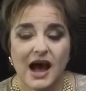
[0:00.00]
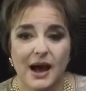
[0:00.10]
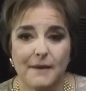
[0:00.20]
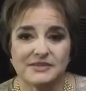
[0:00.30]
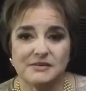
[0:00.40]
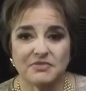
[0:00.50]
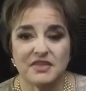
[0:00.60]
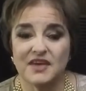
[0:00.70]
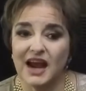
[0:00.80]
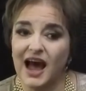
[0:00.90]

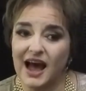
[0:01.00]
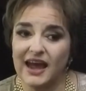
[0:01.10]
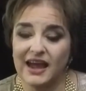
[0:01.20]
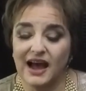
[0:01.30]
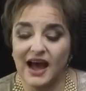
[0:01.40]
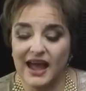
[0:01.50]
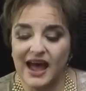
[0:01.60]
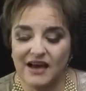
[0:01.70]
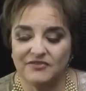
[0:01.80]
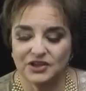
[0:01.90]
something that I
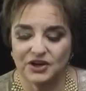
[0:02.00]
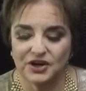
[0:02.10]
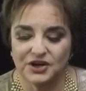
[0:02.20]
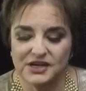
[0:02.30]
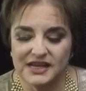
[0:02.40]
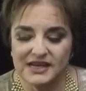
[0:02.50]
have learned